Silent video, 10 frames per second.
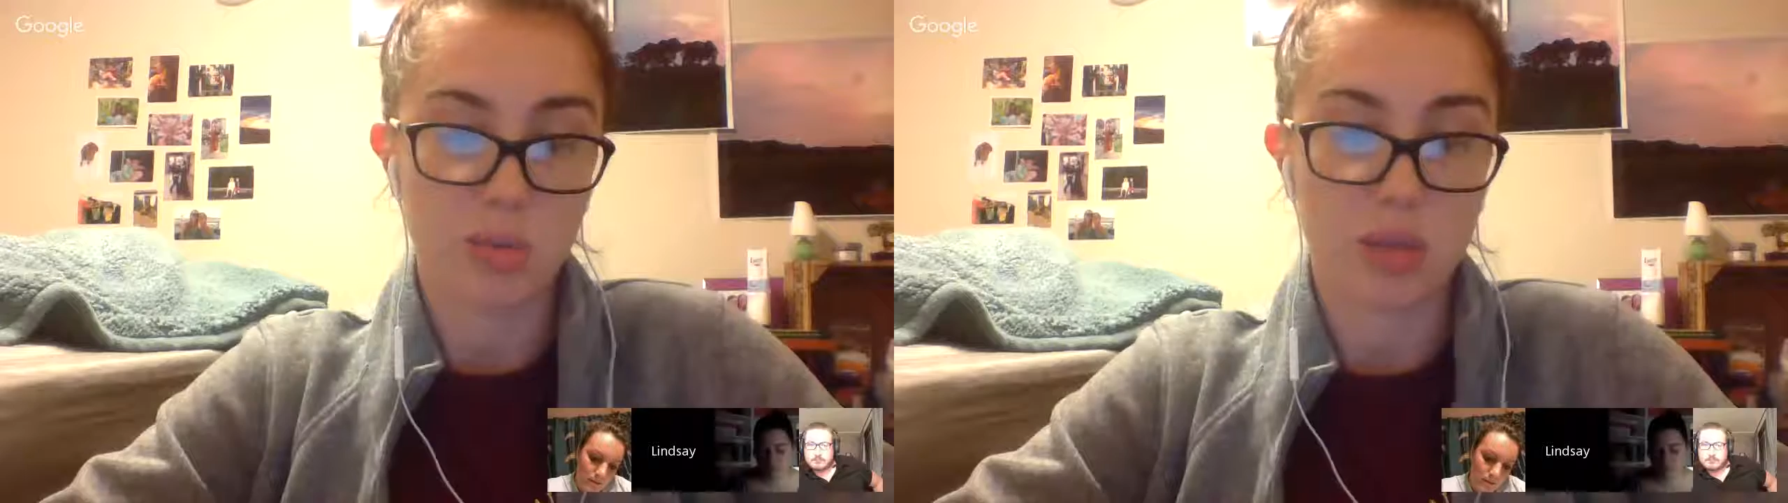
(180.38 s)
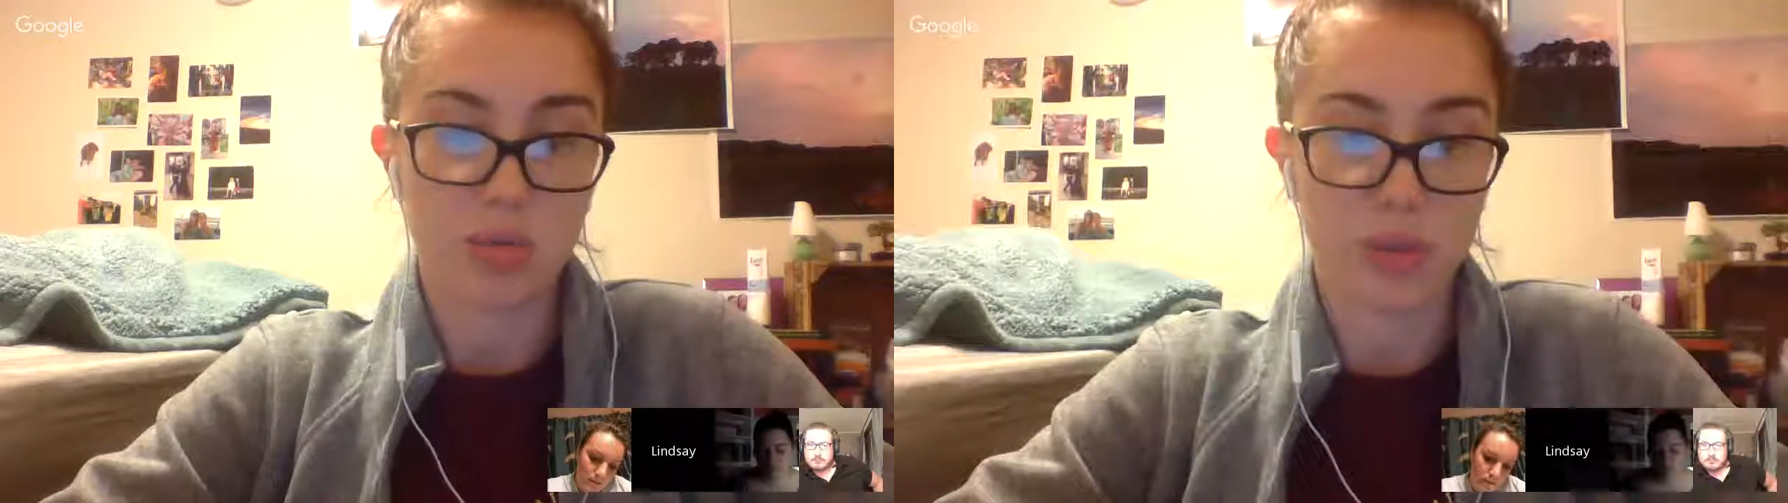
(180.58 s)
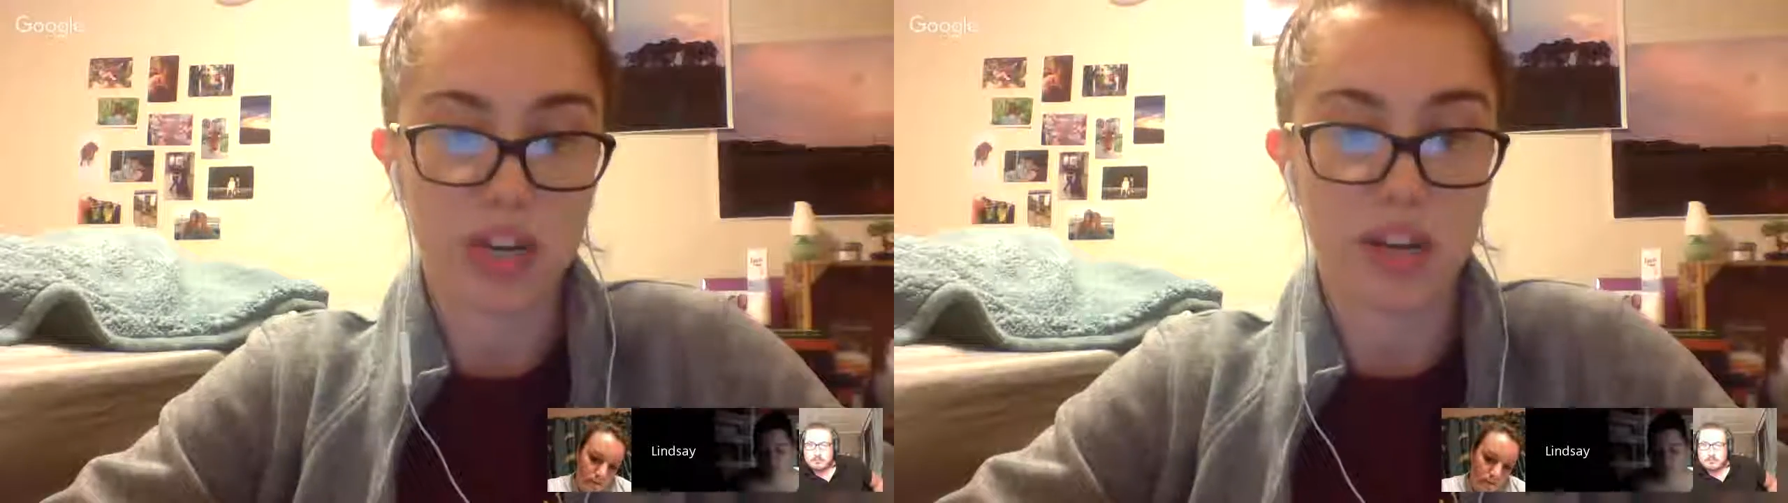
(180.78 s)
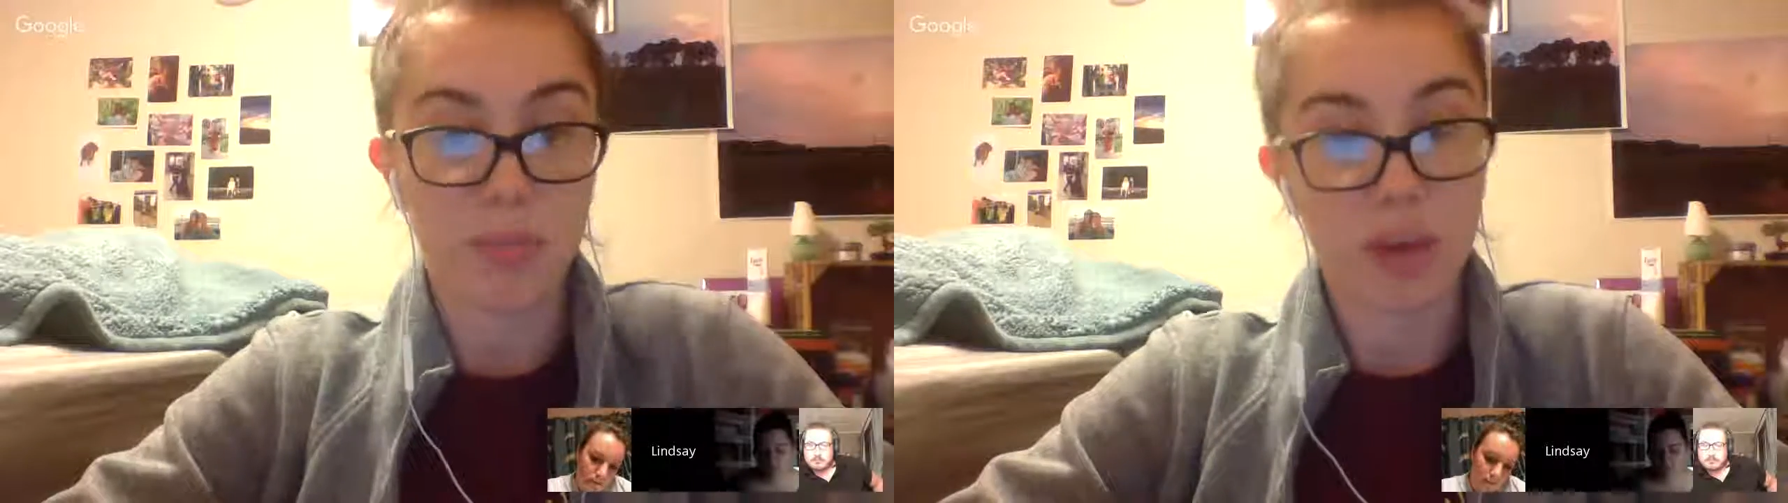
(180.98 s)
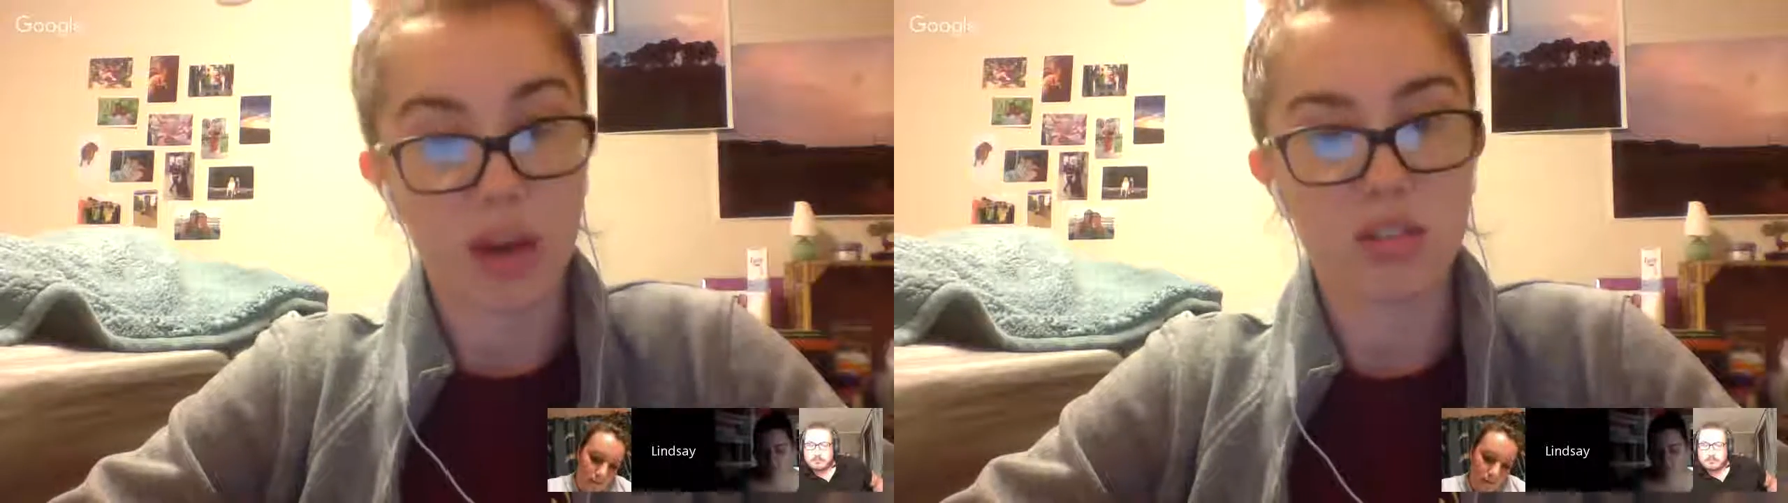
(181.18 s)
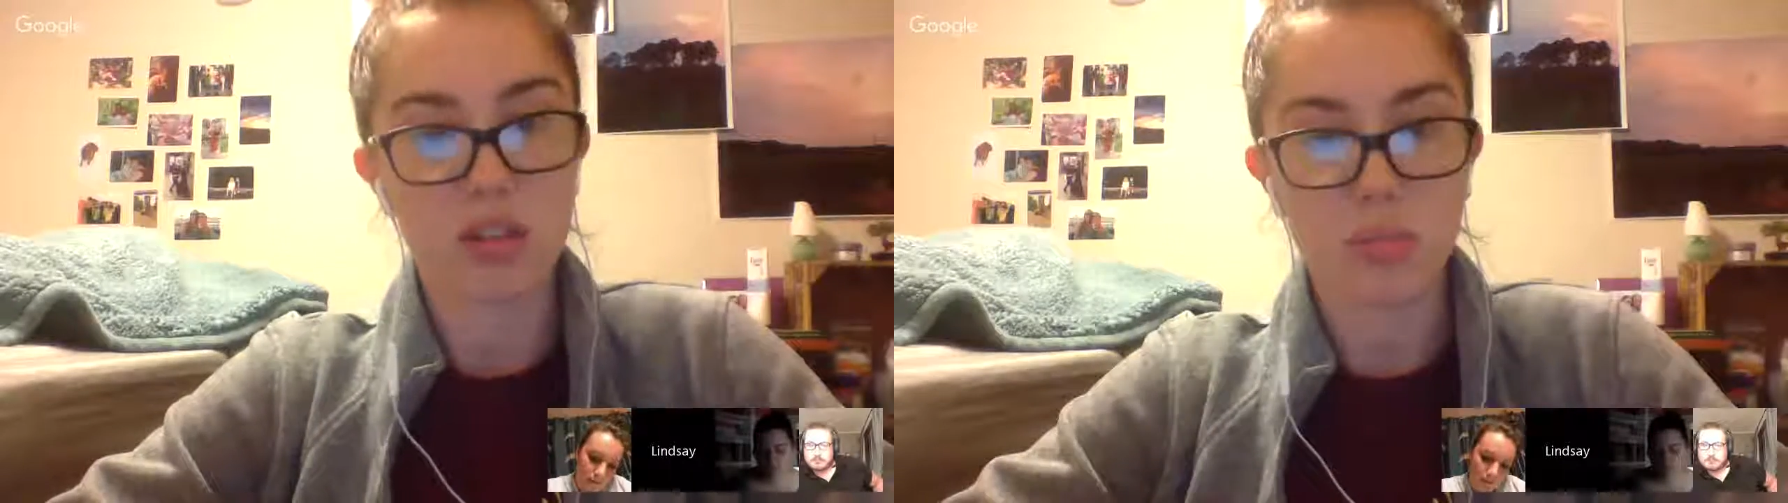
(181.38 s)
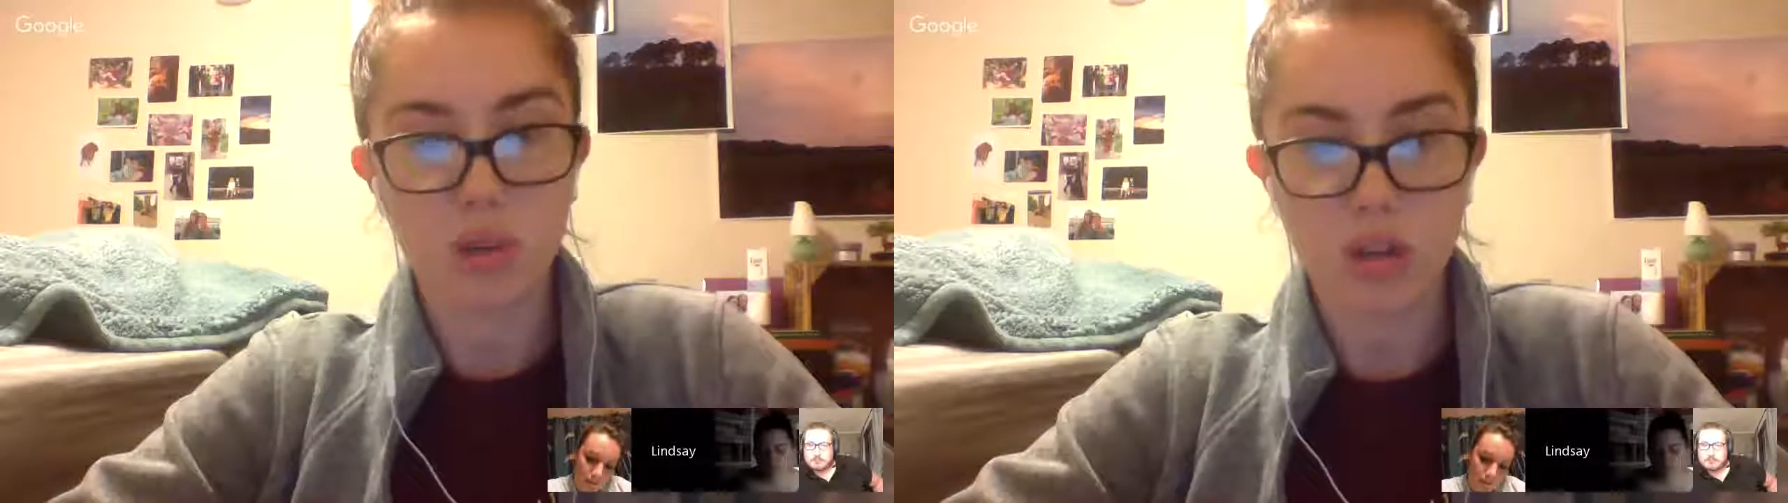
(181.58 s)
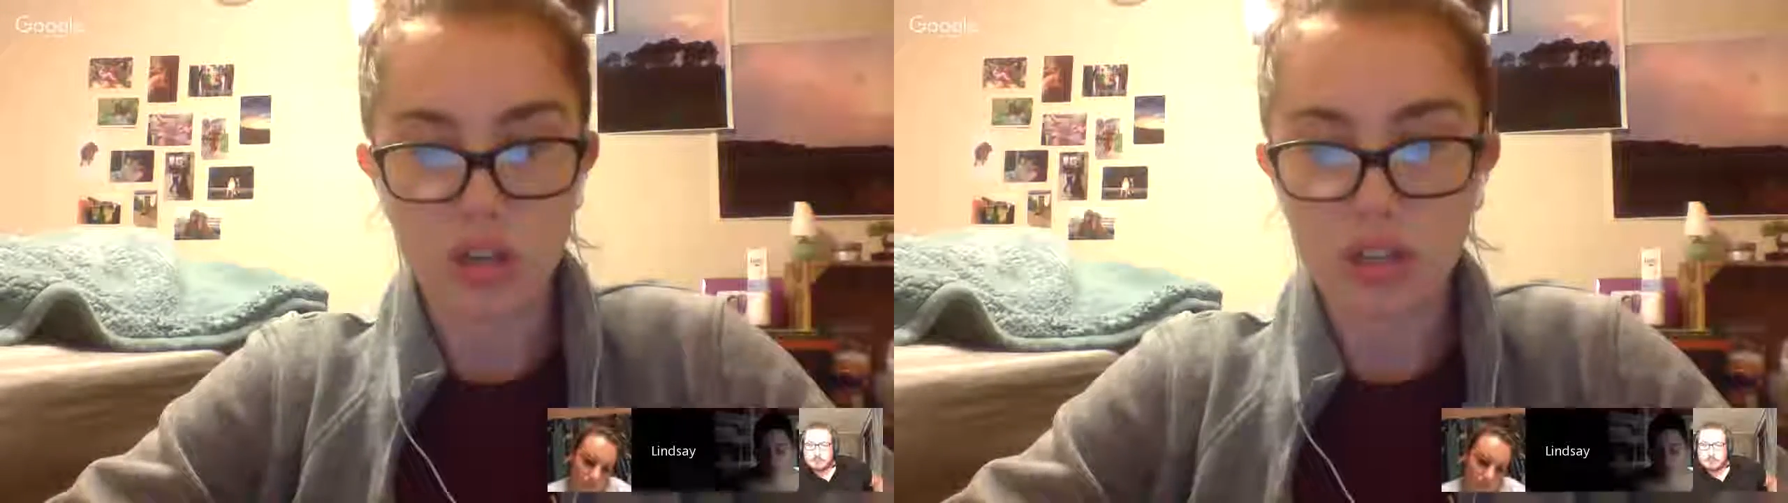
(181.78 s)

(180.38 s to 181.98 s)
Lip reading: reading about the book.